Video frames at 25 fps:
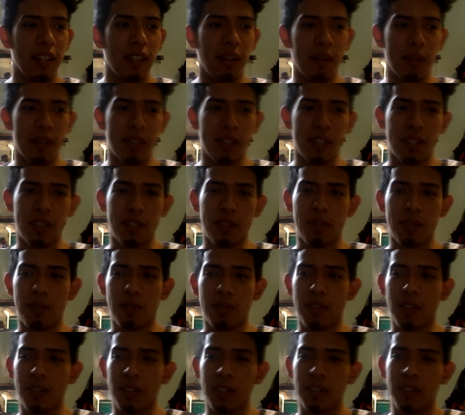I want to say
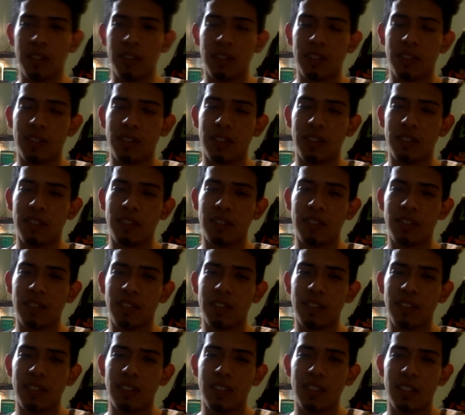Tora.
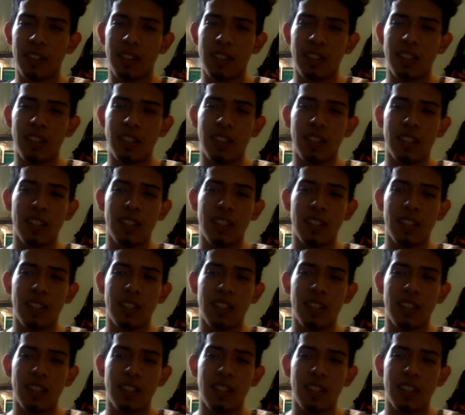Okay.